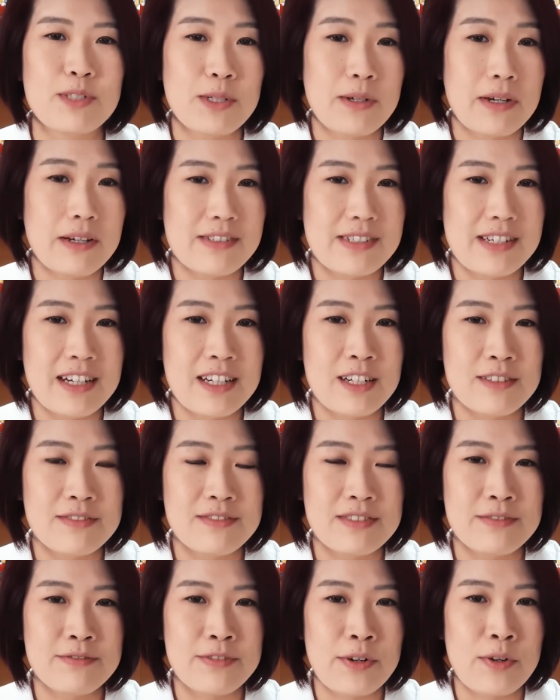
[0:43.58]
So, outside of
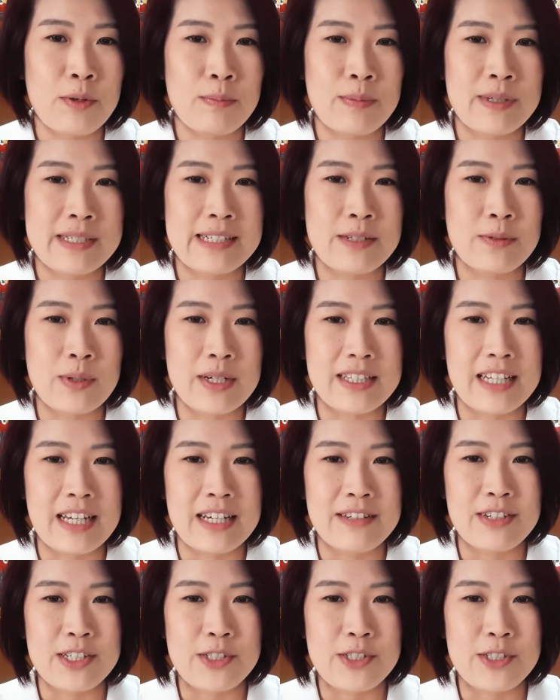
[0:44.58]
a very busy work life,